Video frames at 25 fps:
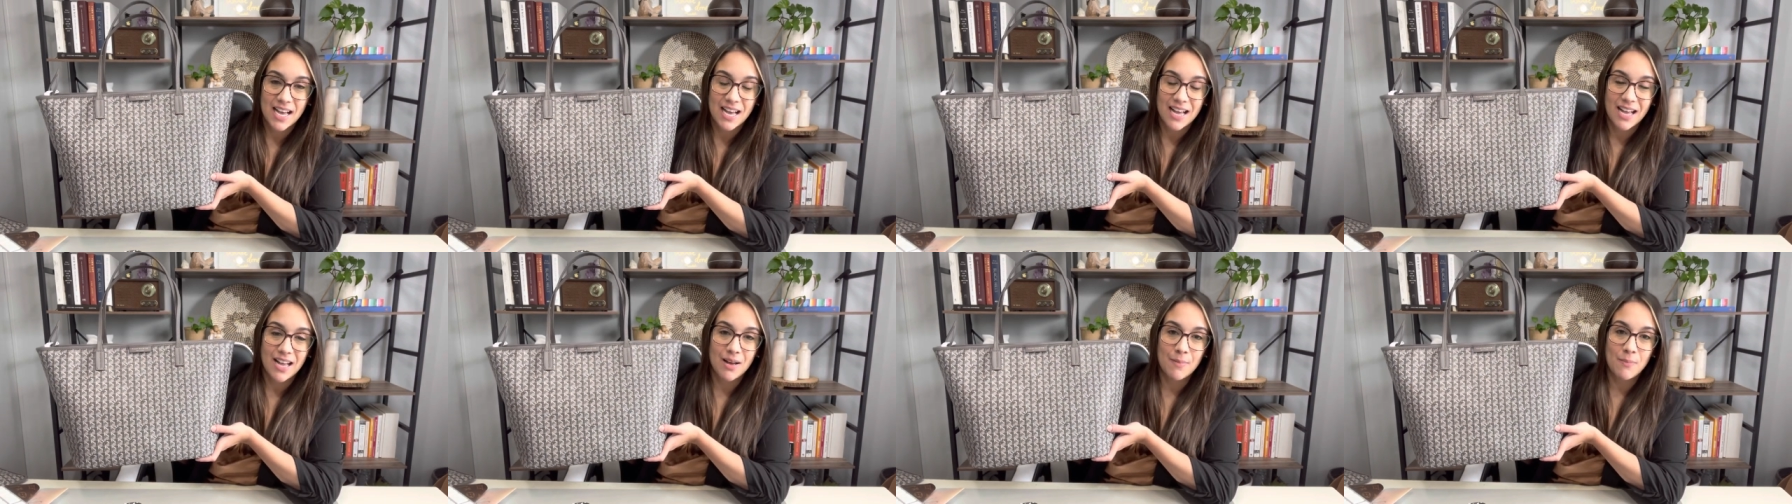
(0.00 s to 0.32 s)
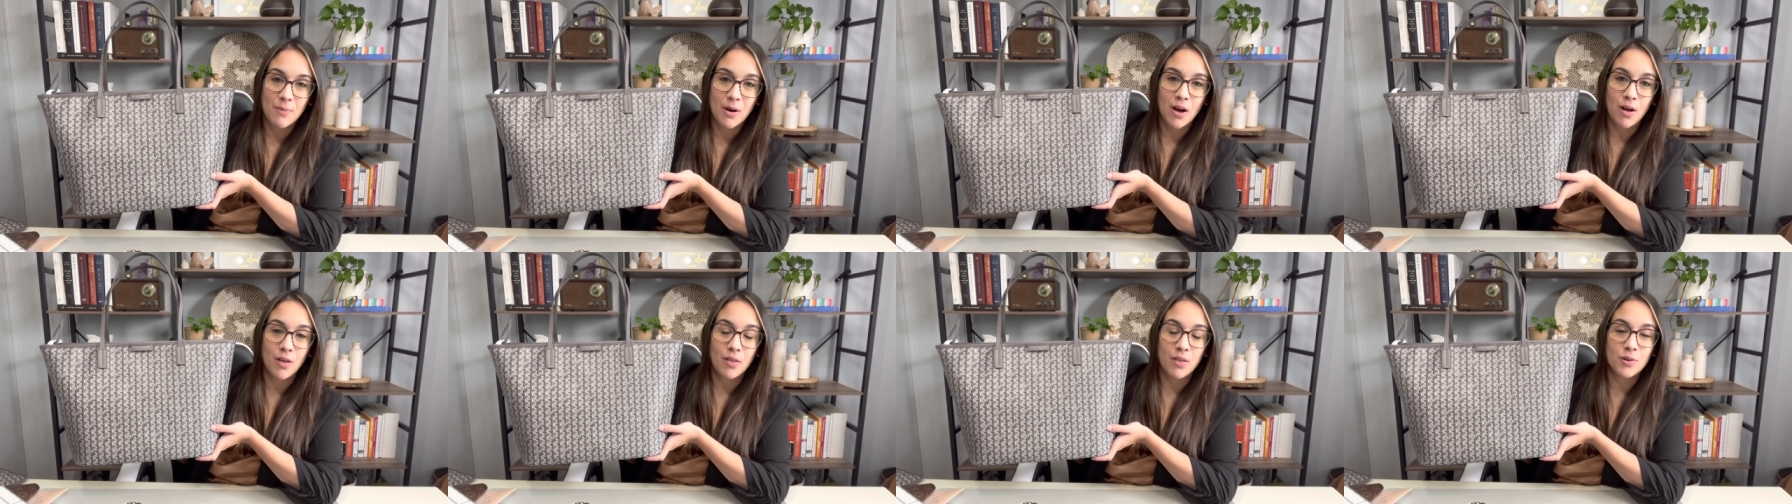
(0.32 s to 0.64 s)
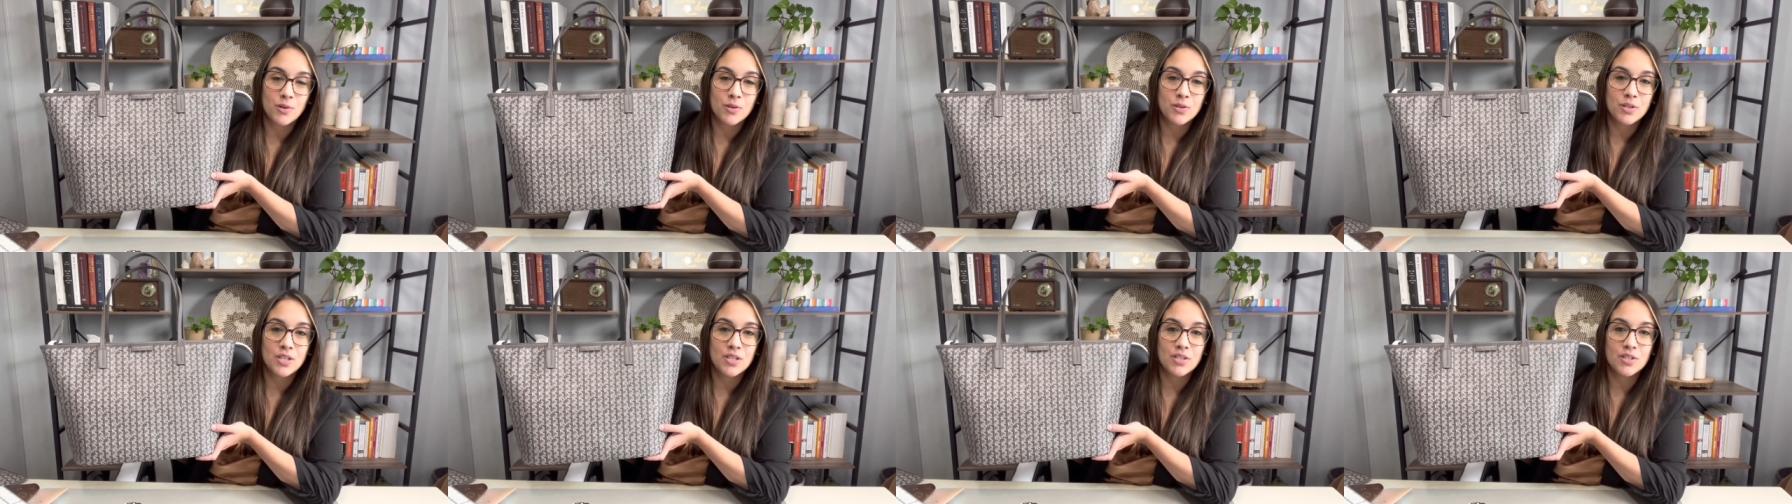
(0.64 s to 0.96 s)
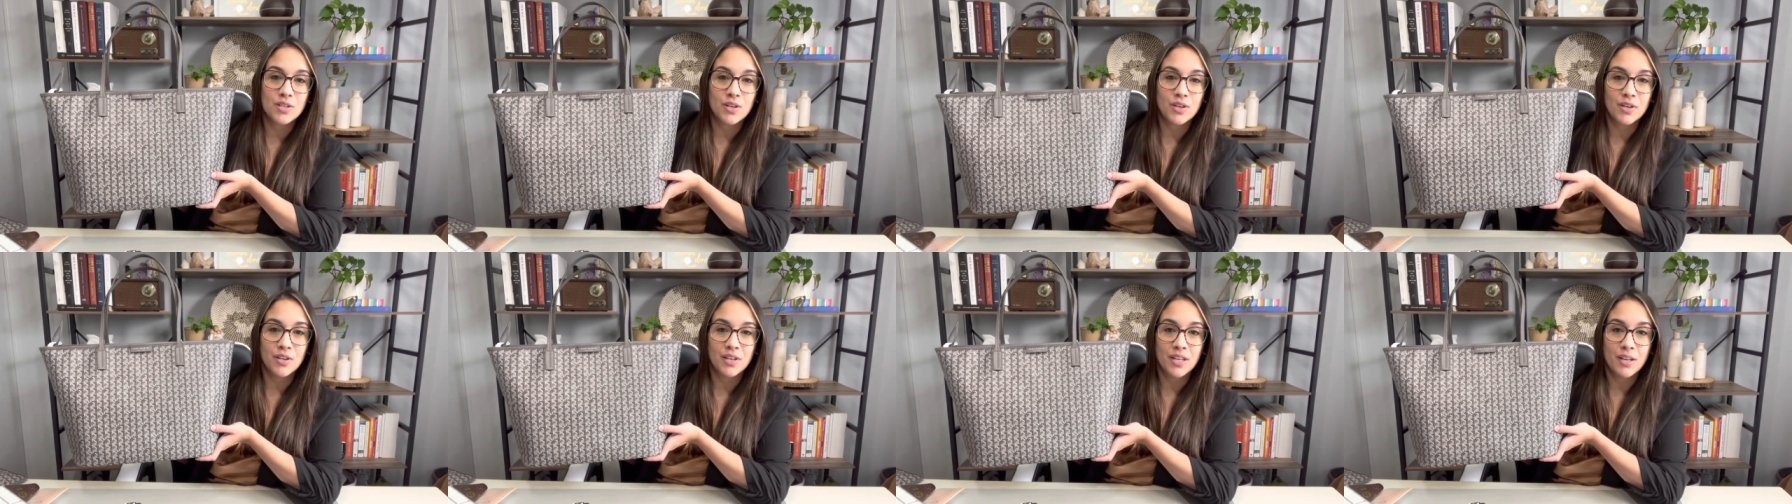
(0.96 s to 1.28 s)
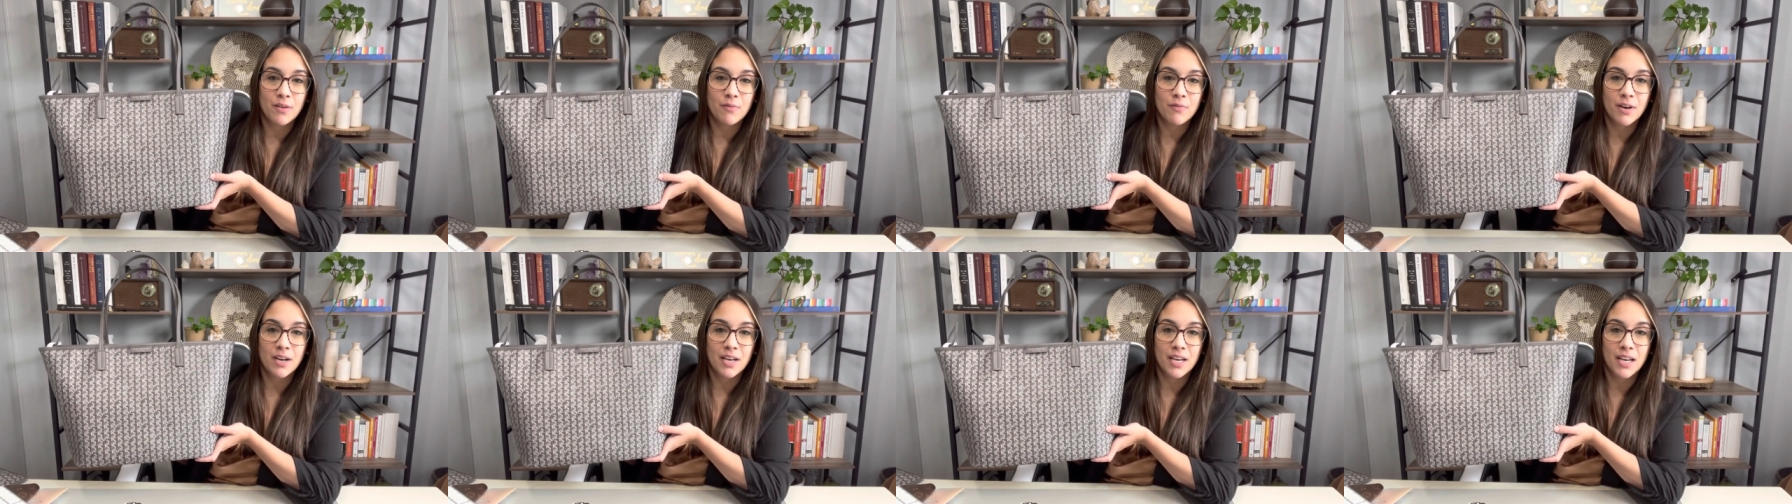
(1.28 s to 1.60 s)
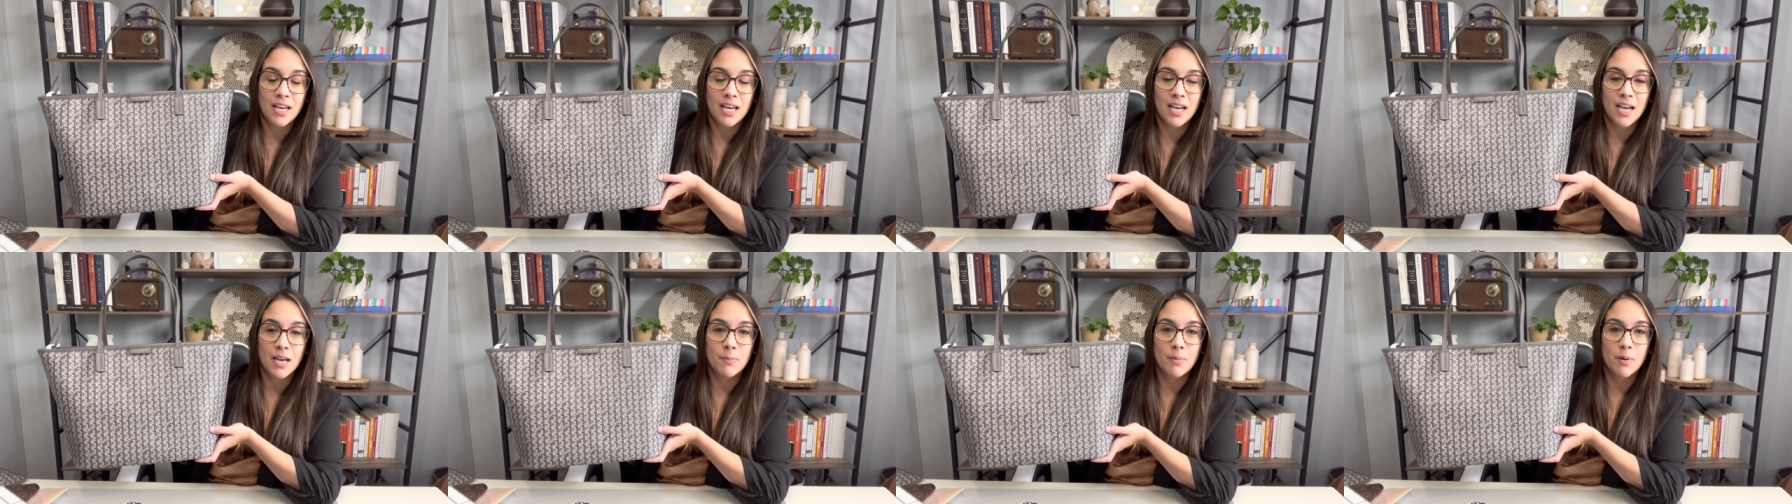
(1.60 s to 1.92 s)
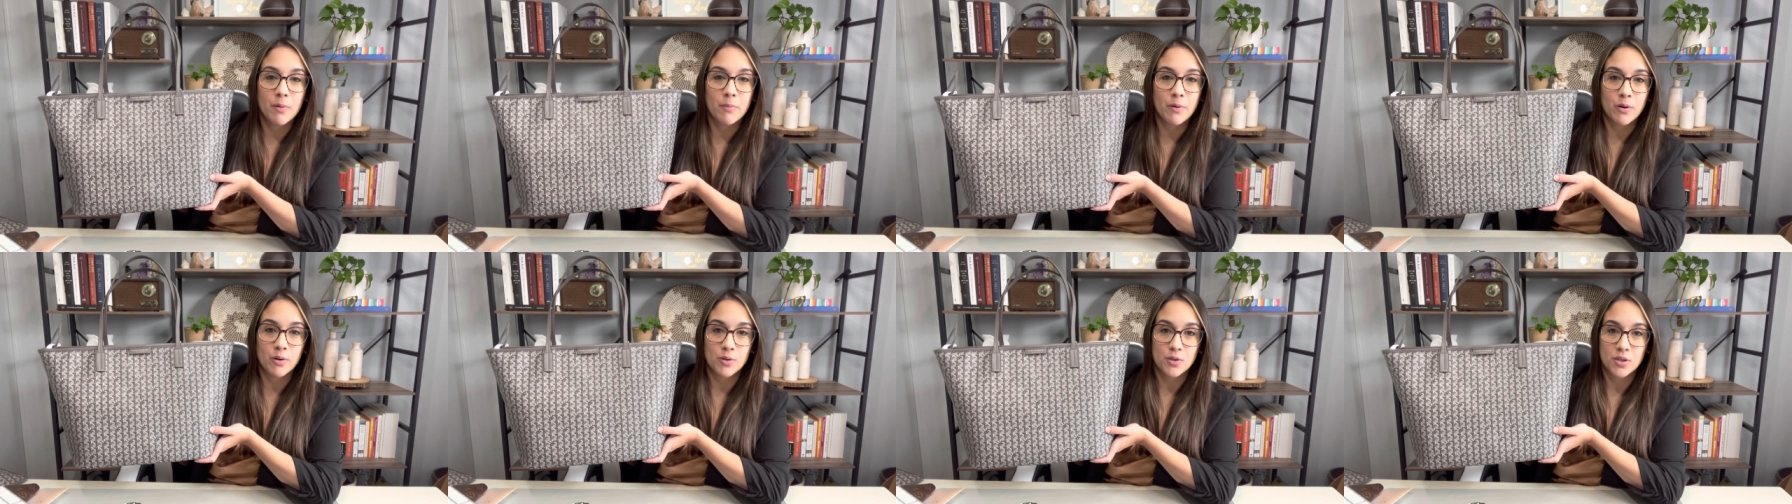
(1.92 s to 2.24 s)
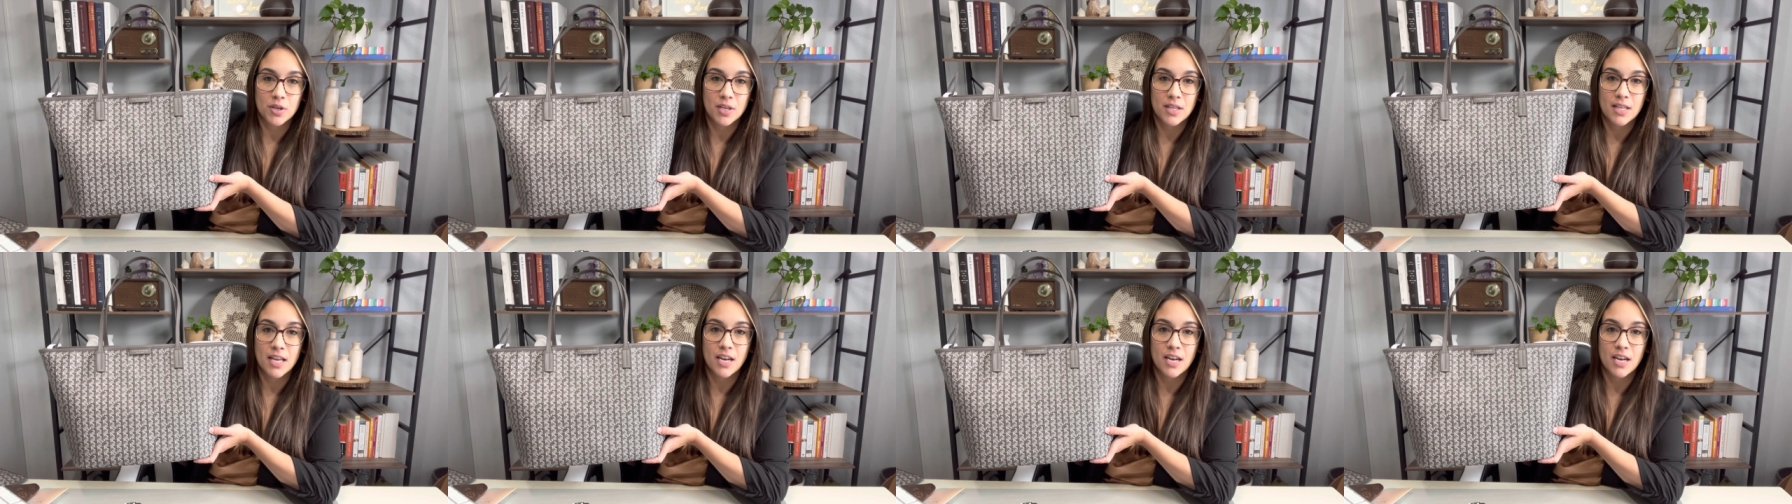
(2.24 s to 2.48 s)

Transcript: um, although she's currently running a promotion